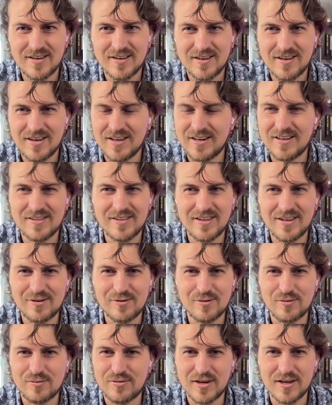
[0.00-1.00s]
anything
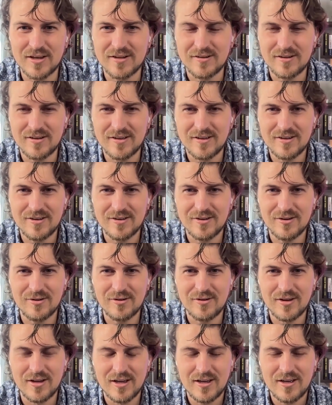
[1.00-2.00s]
could fail,
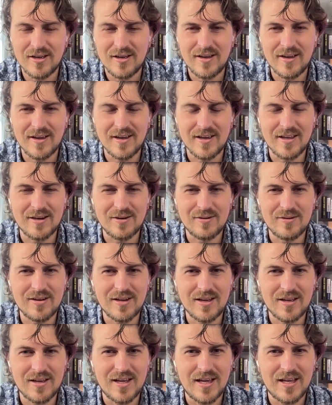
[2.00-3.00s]
and
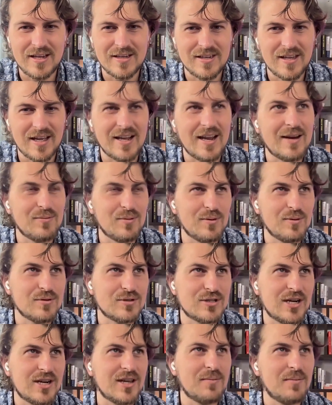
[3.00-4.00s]
we were
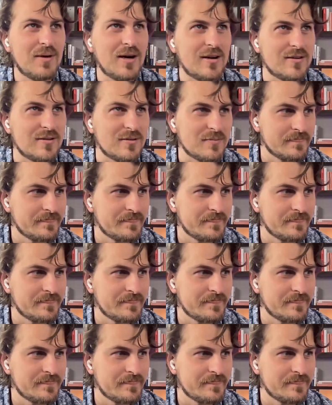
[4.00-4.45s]
chatting about it.